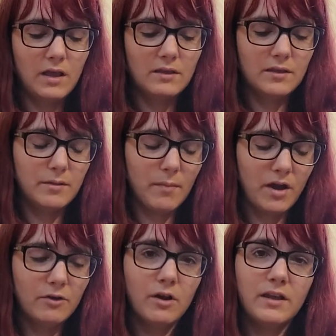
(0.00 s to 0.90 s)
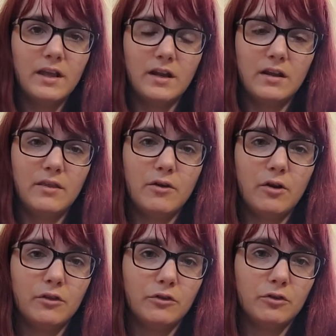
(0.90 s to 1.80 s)
The minor arcana, there
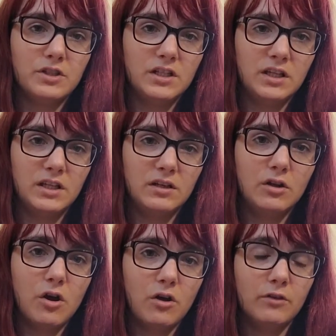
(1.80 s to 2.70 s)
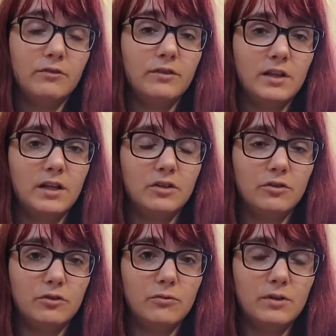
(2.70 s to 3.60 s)
are 13 cards in each
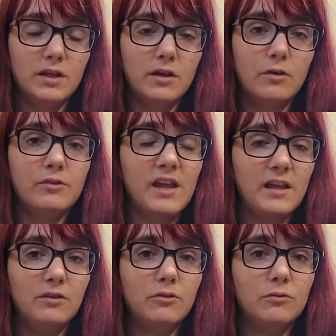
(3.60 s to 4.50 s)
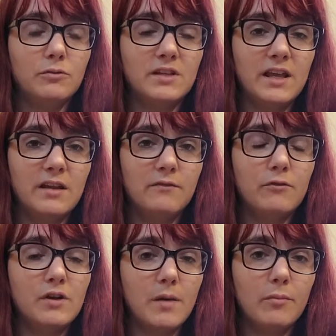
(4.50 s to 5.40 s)
suit. It goes ace through 10 for
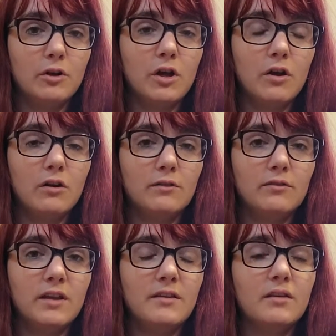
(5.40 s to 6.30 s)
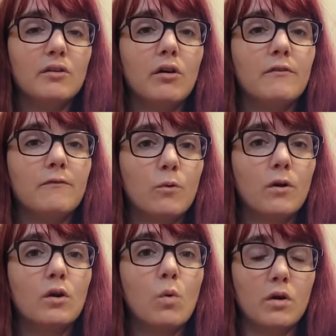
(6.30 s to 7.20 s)
numbered cards, and then there are 4
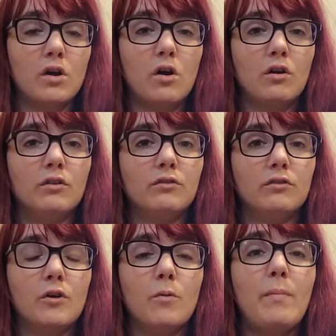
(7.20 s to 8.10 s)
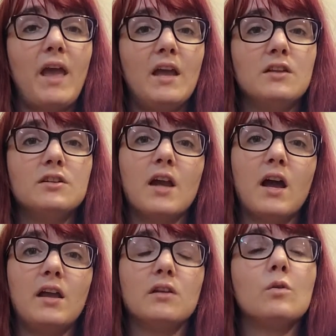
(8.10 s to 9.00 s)
court cards. So page,
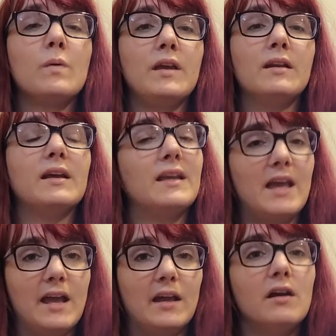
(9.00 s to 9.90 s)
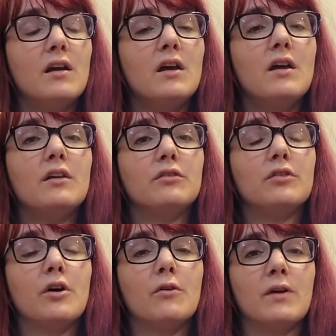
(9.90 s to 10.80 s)
knight, queen, and king.
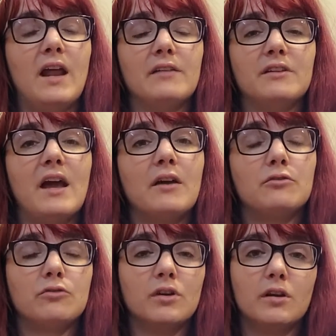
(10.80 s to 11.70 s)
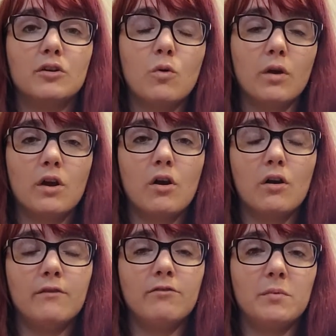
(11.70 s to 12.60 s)
So it has an extra court
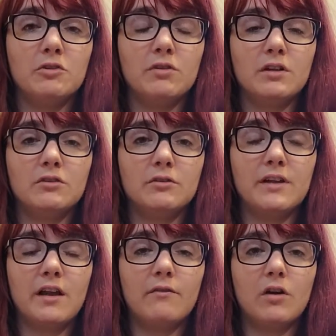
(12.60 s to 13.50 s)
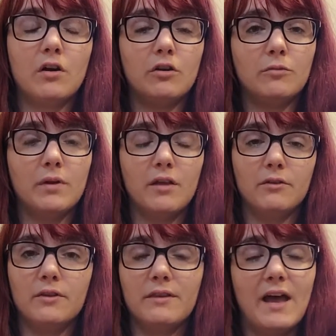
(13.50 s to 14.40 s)
card from a traditional deck of cards, but other
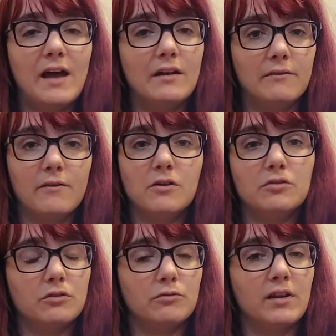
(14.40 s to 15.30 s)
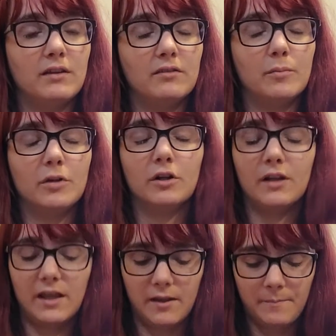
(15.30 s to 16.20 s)
than that, it functions really similarly.